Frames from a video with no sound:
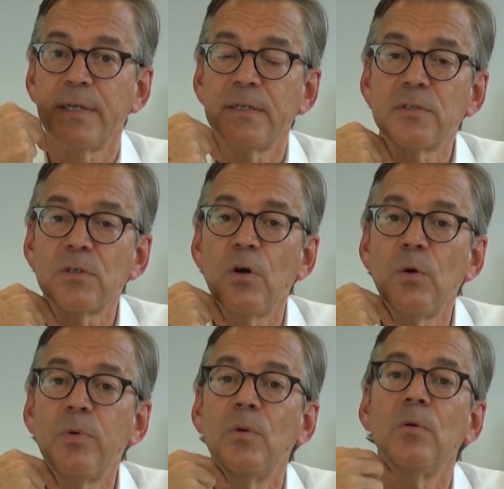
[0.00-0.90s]

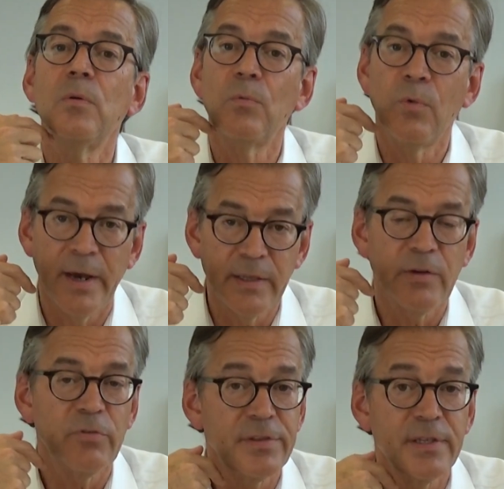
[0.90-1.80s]
endoscope while
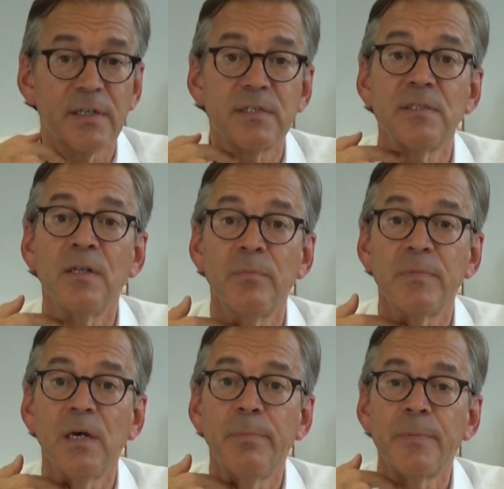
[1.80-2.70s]
everything is
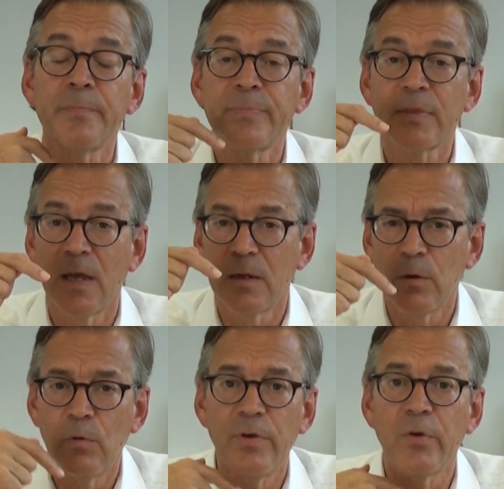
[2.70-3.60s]
numbed up and
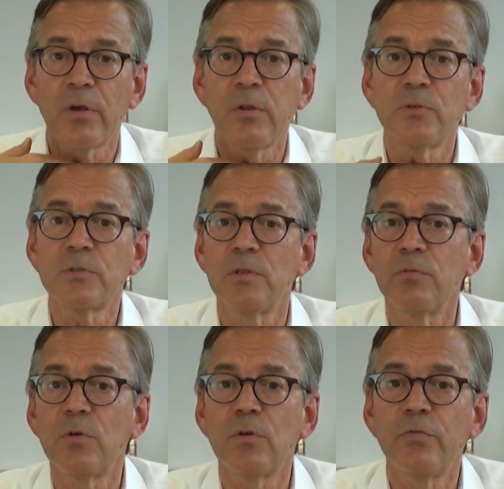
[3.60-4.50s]
go very close to the
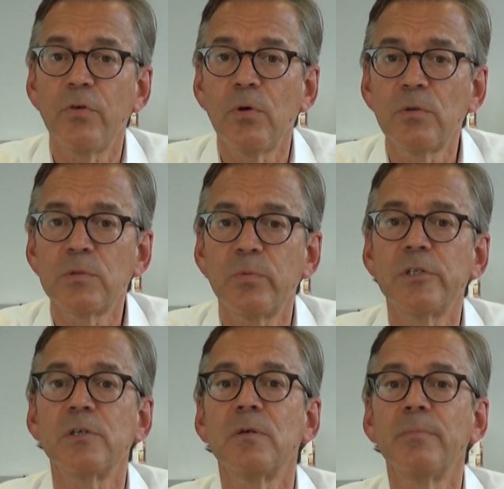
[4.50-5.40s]
vocal folds,
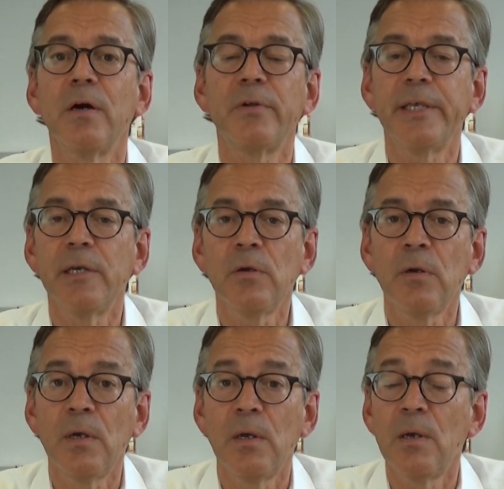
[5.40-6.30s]
which are about here,
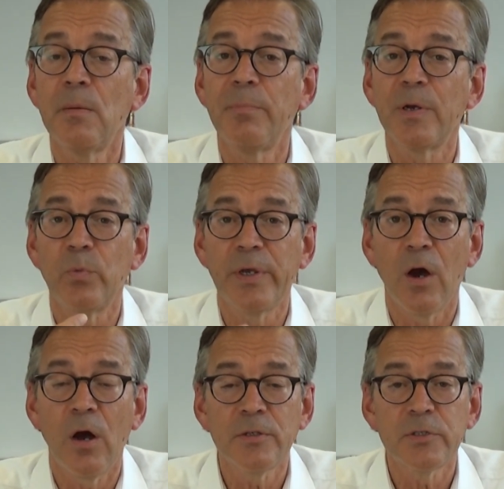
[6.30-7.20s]
but we
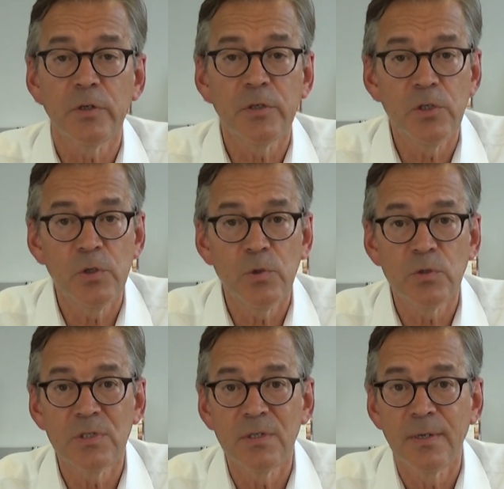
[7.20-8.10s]
also
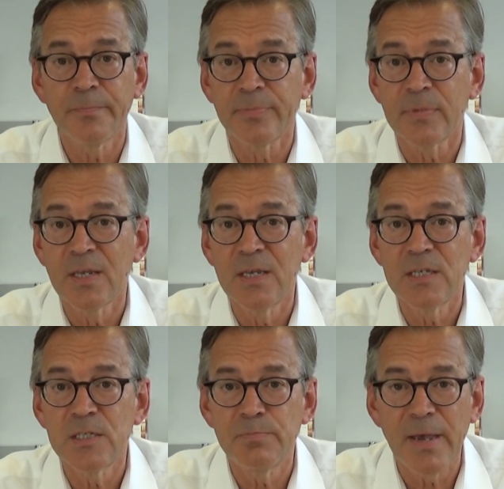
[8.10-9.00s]
use
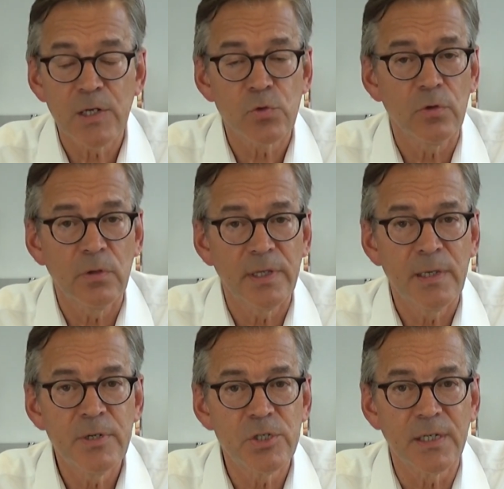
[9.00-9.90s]
spectral
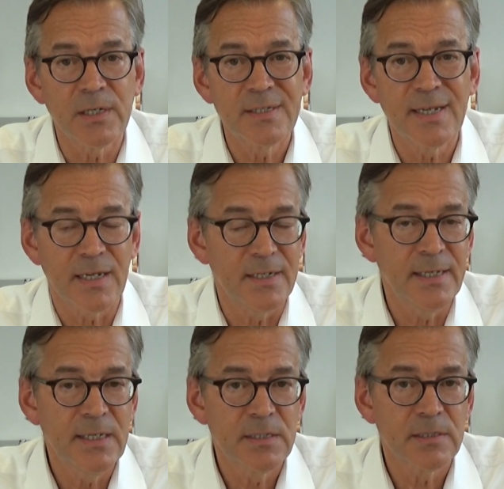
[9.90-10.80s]
imaging
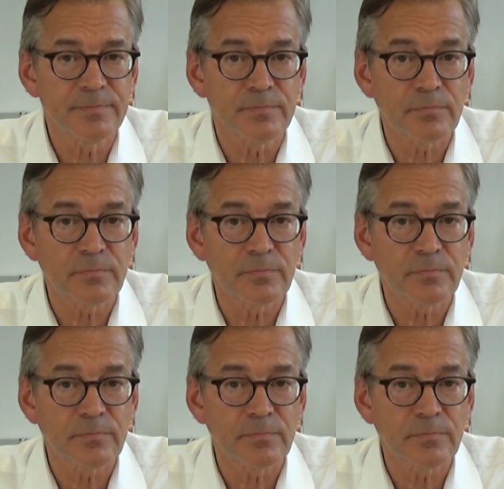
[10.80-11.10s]
techniques,